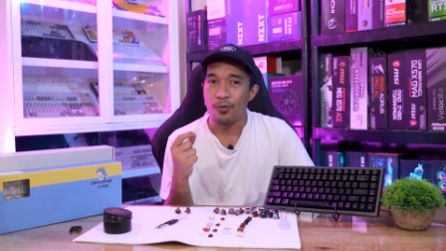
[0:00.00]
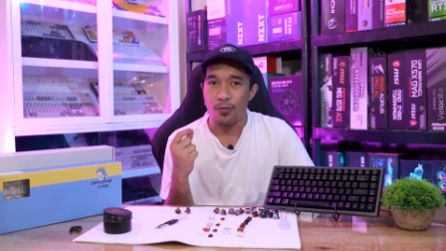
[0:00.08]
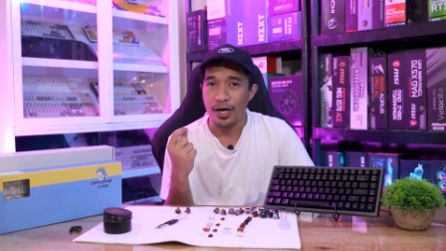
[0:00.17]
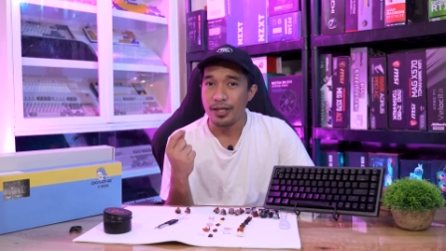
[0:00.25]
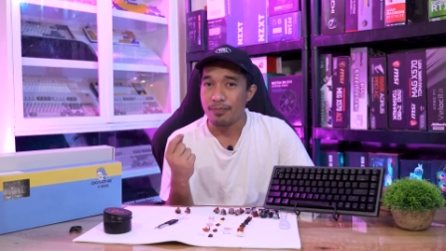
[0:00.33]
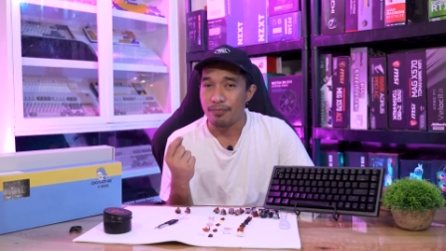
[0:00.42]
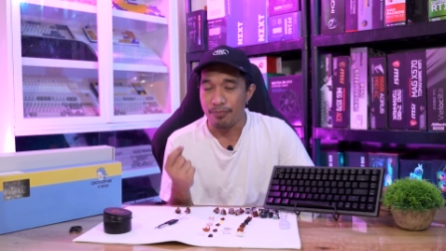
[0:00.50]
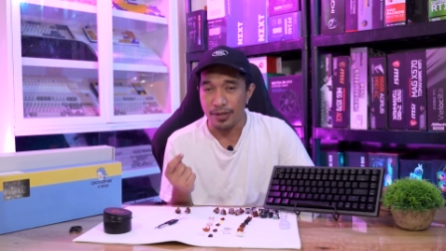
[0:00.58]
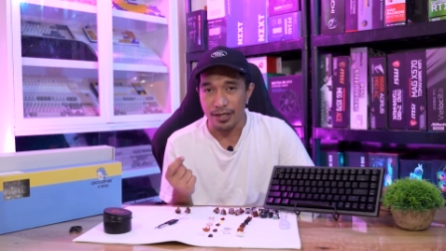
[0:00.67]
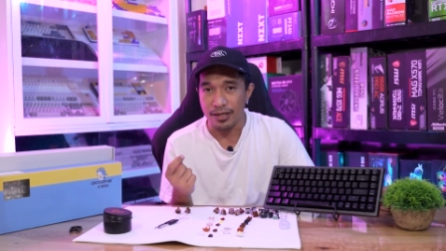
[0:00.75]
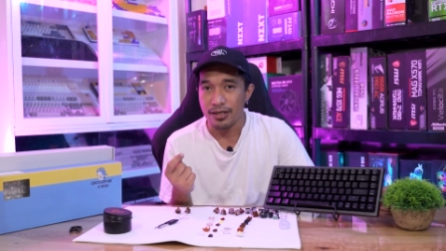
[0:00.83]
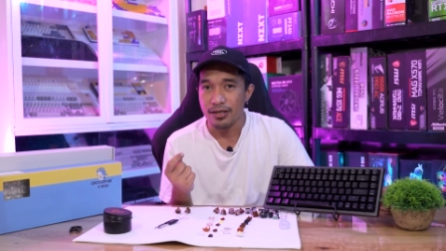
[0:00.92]
quite
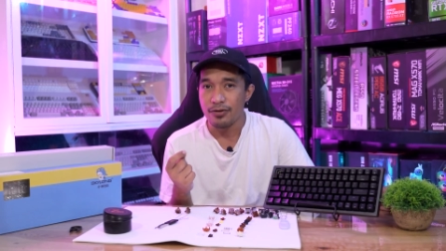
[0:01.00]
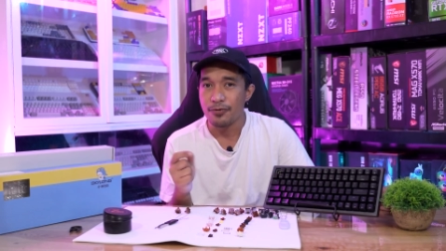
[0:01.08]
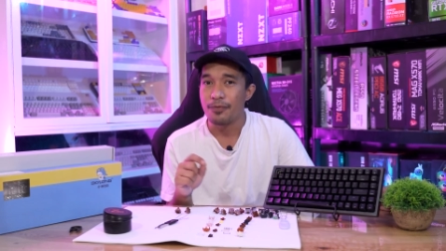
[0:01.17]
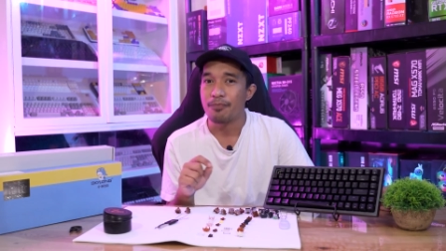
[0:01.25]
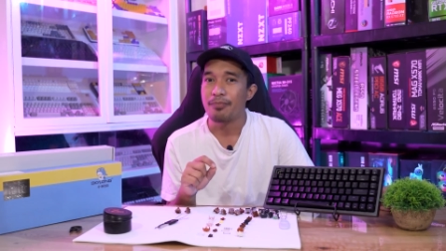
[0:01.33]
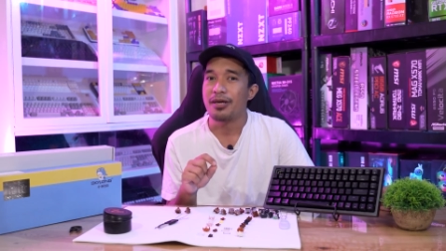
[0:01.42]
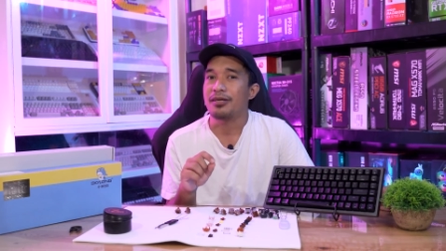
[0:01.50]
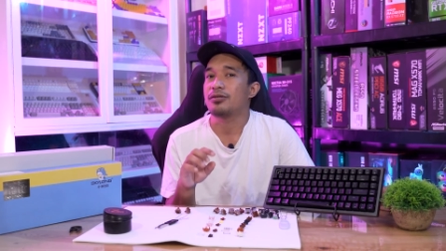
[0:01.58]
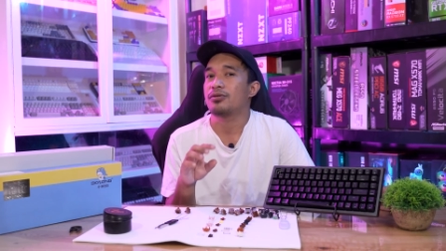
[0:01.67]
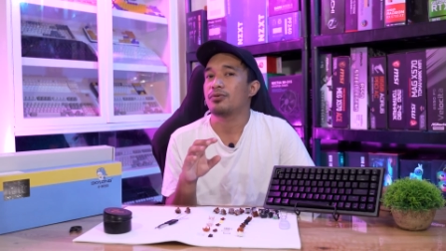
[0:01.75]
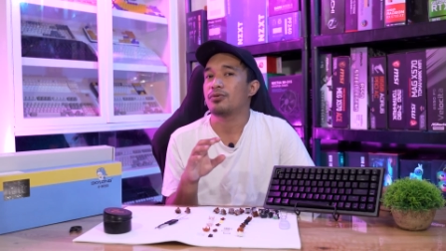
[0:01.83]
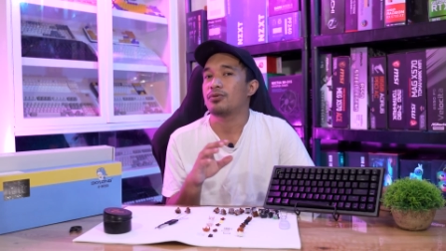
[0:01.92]
big compared
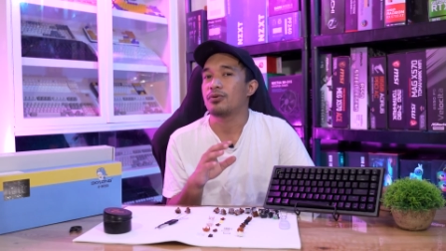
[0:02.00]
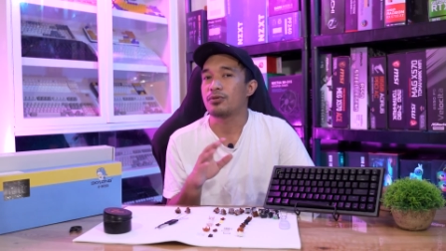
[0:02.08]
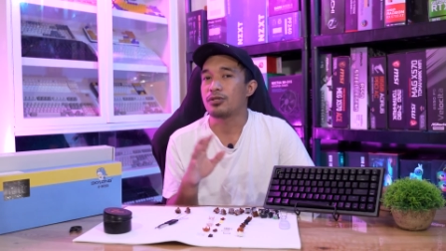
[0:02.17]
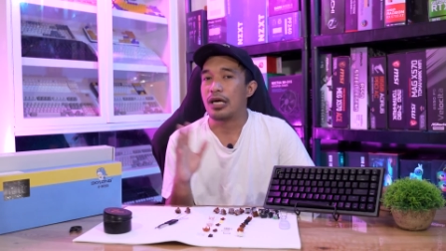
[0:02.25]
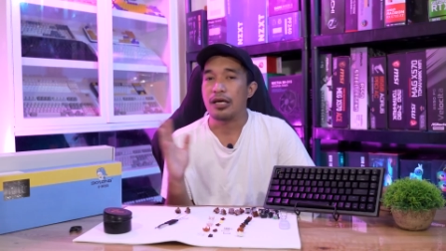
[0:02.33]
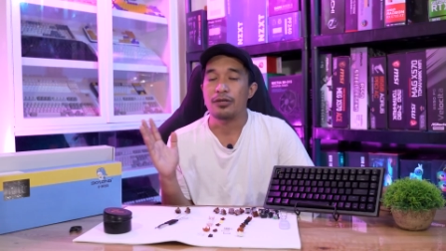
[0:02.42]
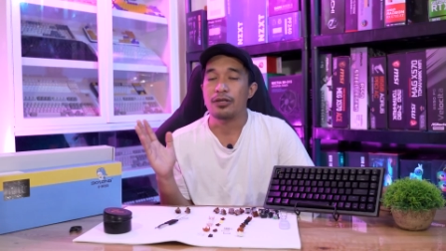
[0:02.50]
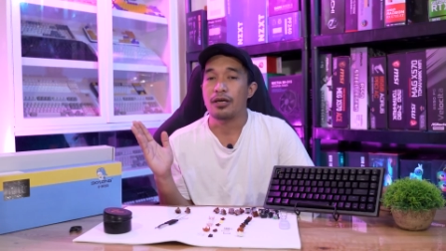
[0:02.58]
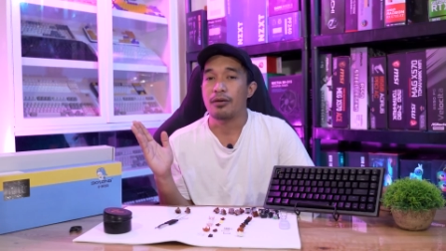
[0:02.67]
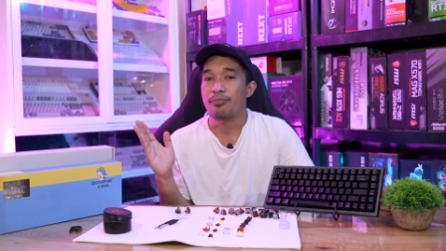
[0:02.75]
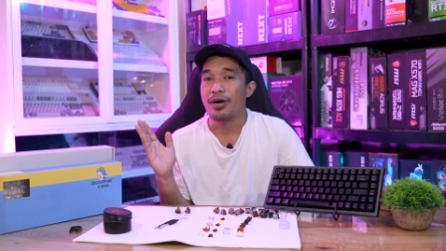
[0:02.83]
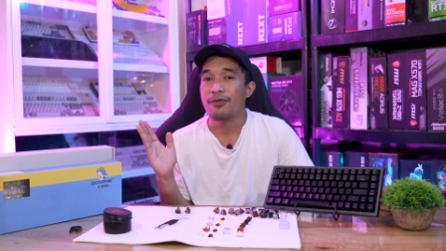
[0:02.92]
to those
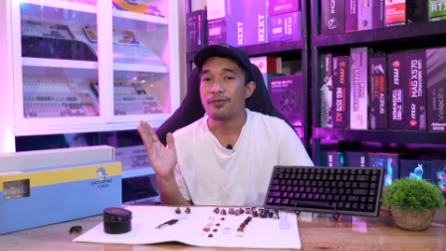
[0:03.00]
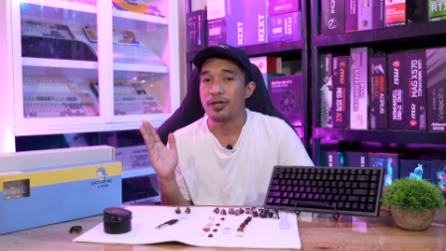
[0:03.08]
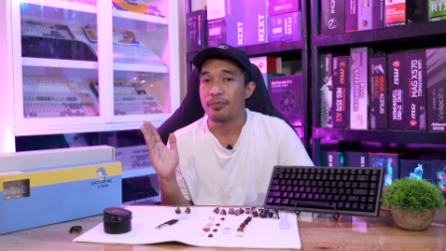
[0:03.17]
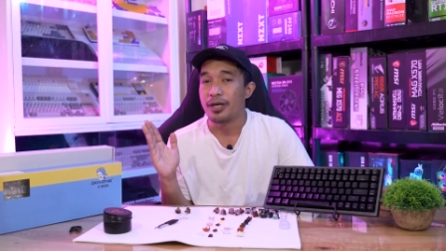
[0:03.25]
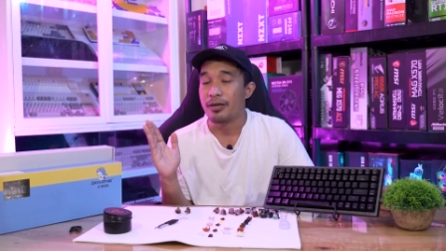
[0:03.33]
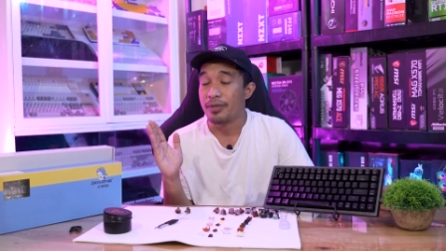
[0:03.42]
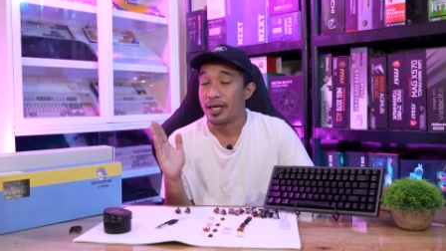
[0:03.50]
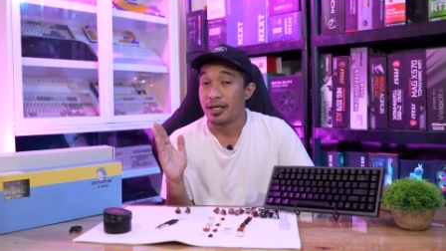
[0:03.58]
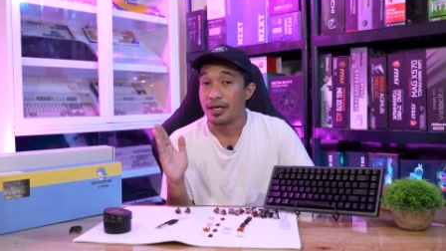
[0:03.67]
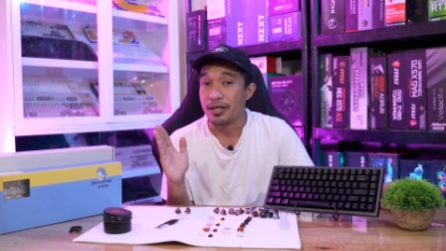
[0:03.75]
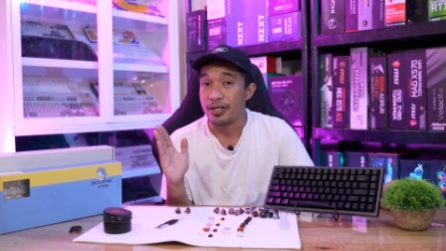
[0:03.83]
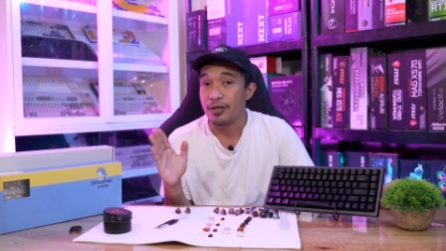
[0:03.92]
other bang for the buck
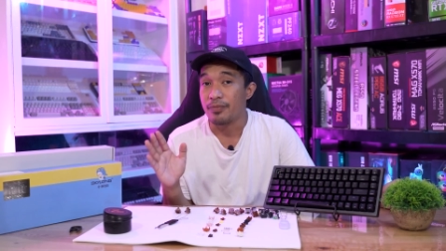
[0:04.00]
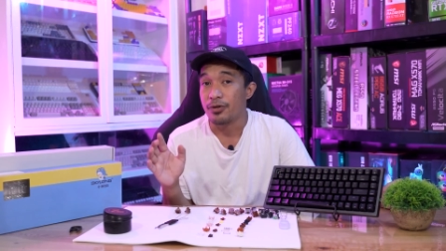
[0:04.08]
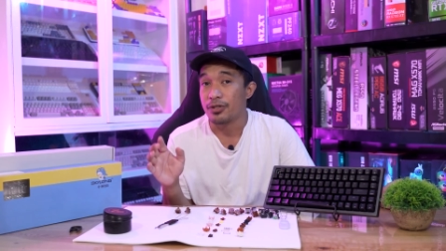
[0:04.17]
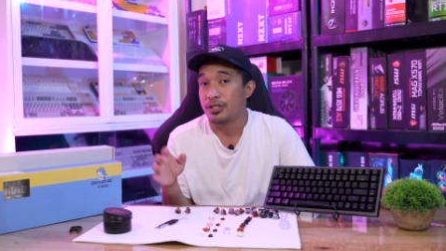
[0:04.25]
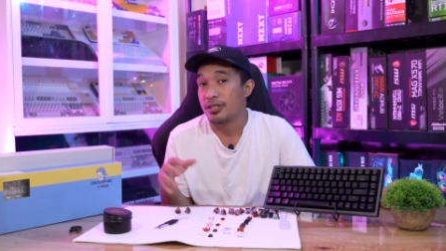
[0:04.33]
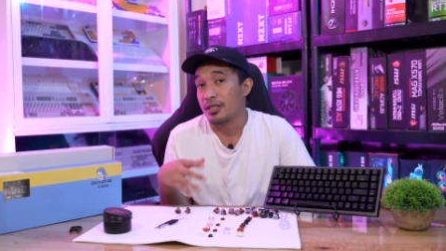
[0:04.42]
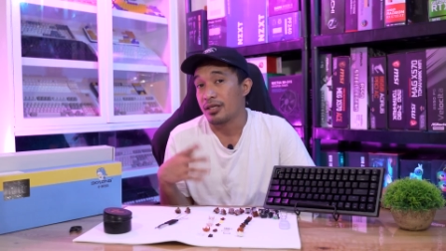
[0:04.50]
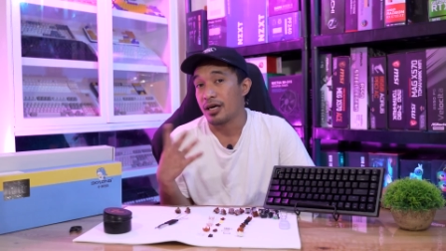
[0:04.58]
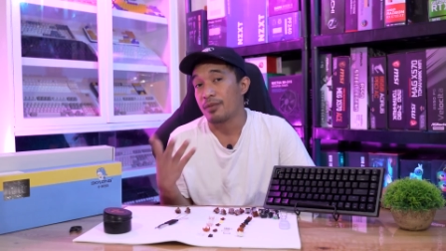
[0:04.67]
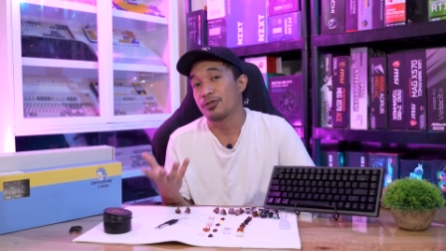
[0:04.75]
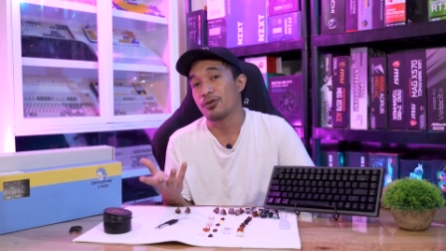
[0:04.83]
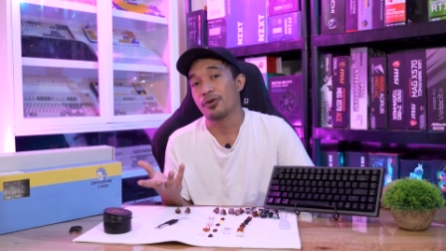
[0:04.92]
mechanical keyboards that
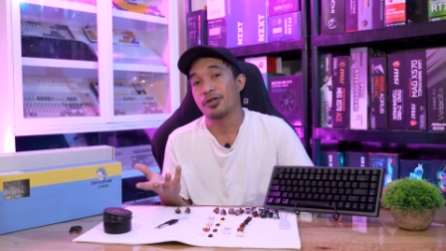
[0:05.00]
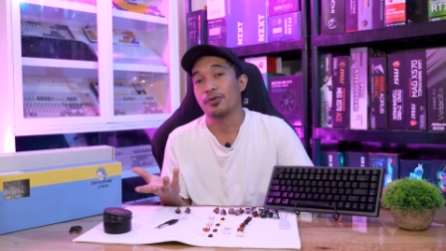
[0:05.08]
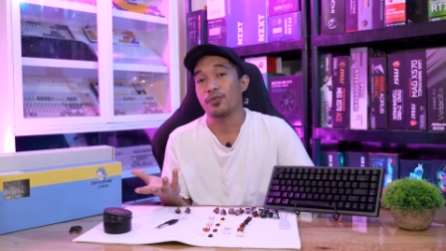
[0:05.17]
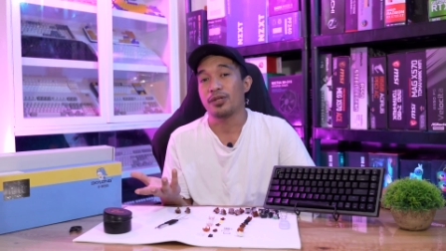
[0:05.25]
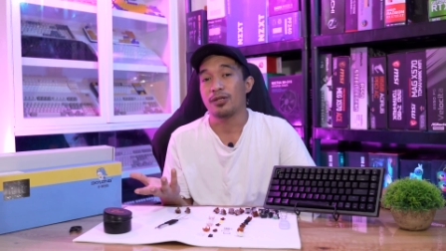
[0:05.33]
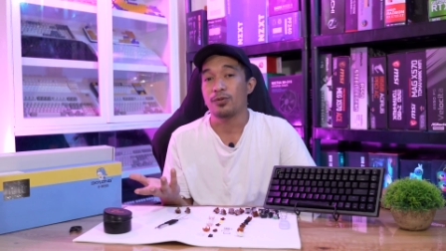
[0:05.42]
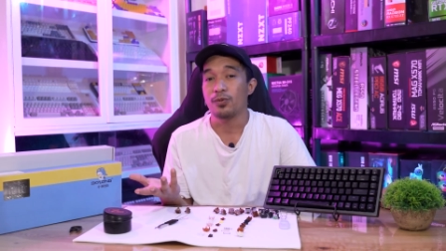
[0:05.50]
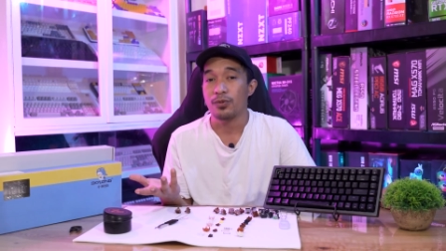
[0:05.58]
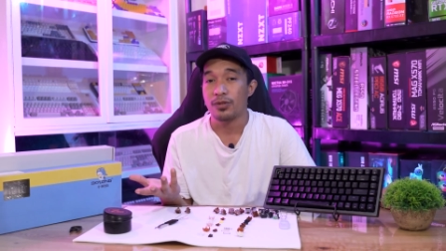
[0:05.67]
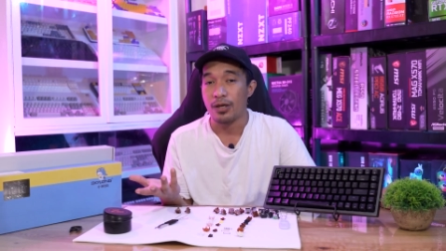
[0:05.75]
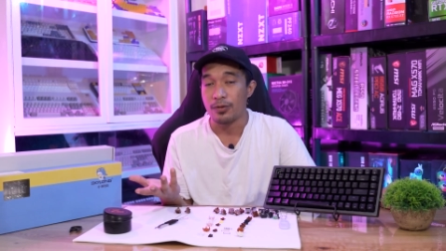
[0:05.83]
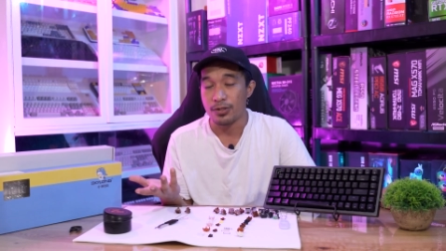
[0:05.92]
comes only with
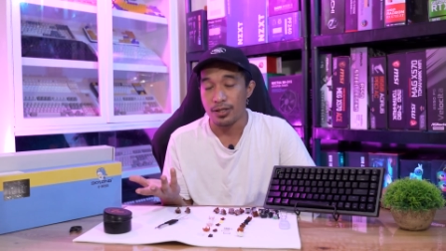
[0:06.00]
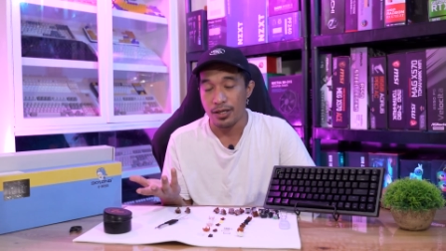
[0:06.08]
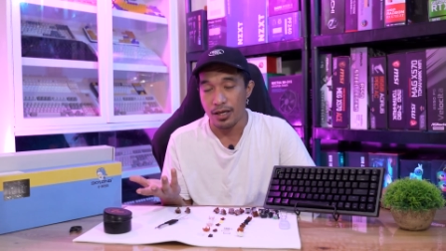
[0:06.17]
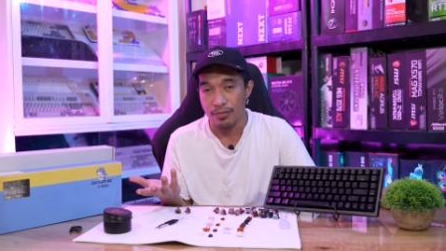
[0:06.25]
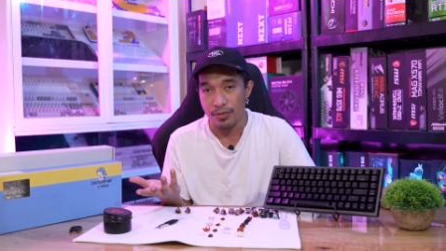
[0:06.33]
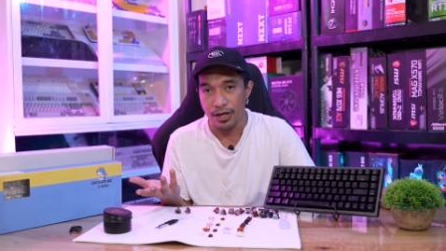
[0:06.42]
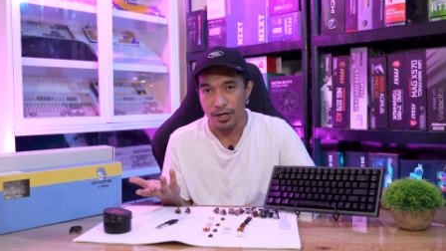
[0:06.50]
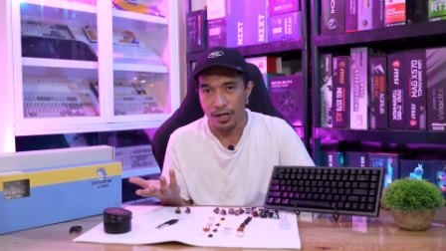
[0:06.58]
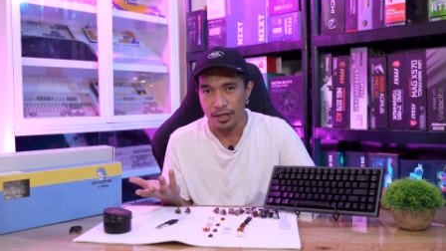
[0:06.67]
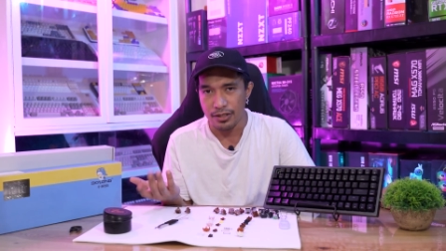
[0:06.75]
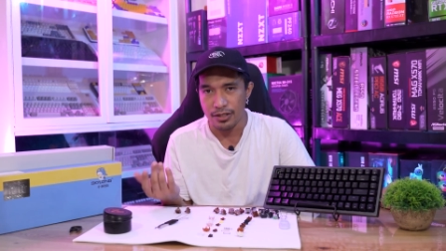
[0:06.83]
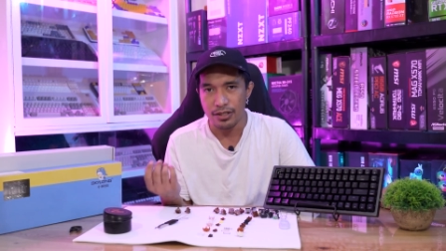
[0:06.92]
2,000
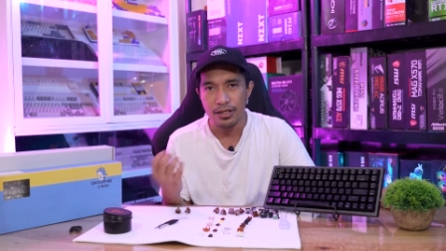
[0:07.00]
mAh.